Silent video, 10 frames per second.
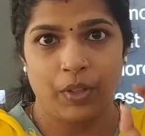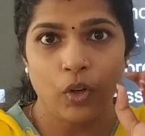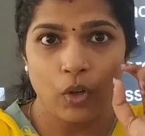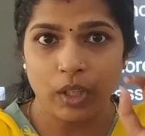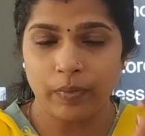
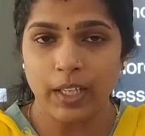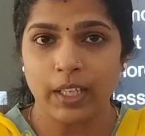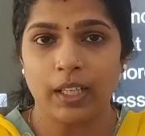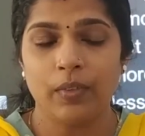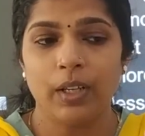or it will
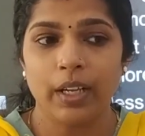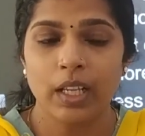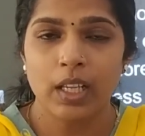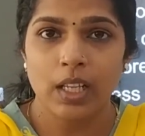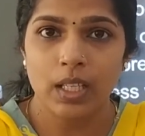cover
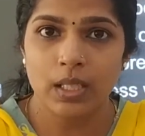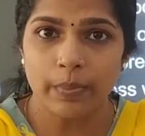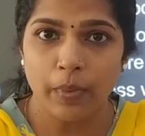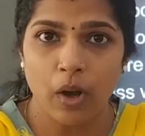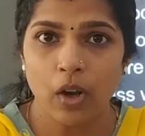a
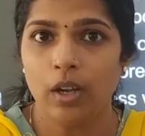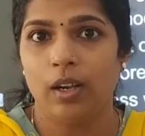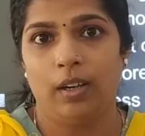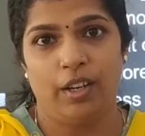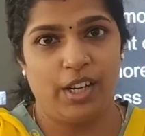small
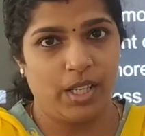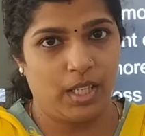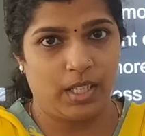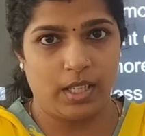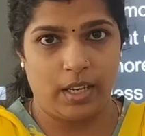
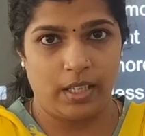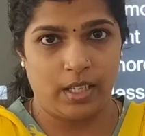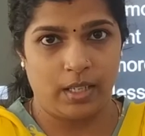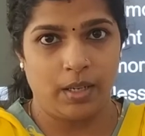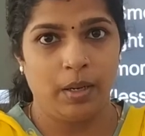distance.
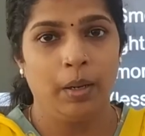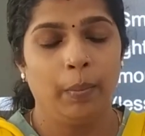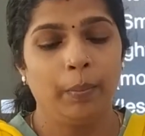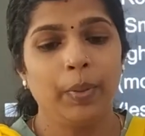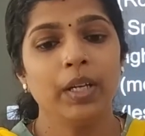
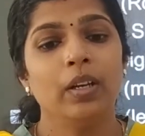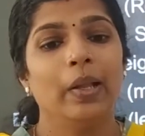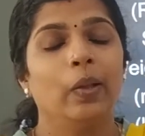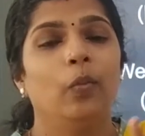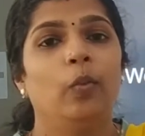But
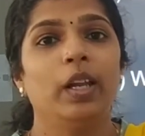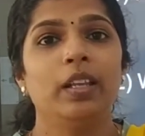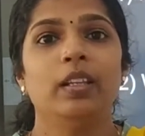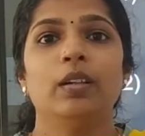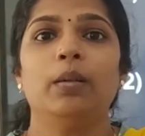
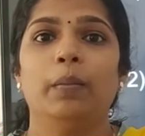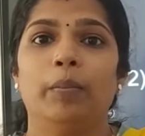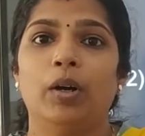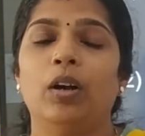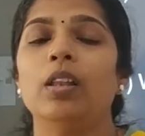when the
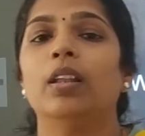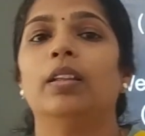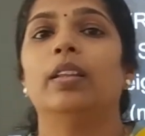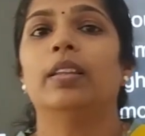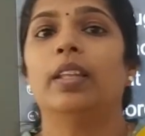ball
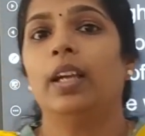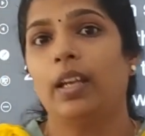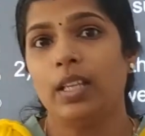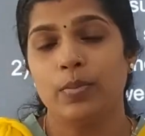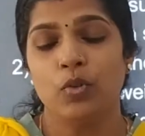that
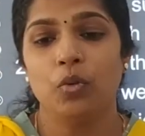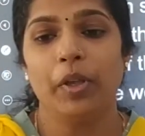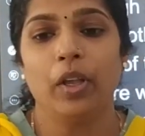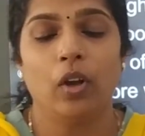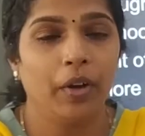is
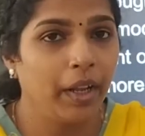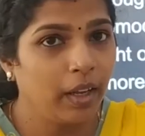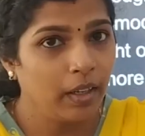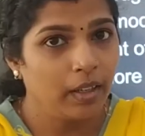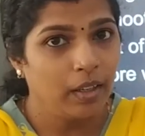moving on
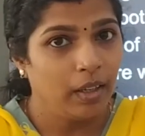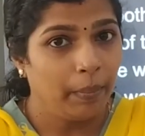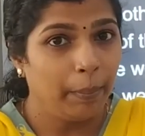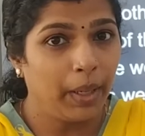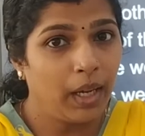a
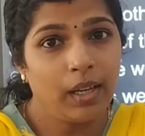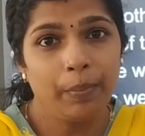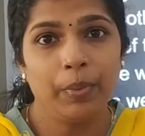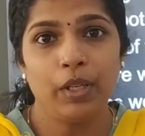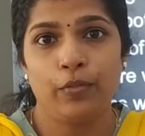
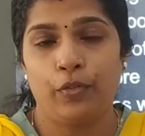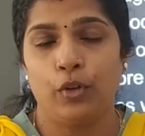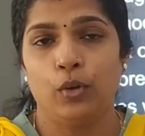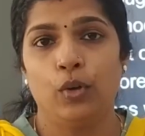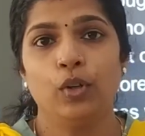marble
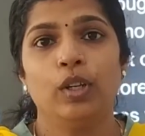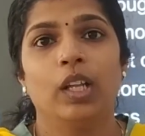floor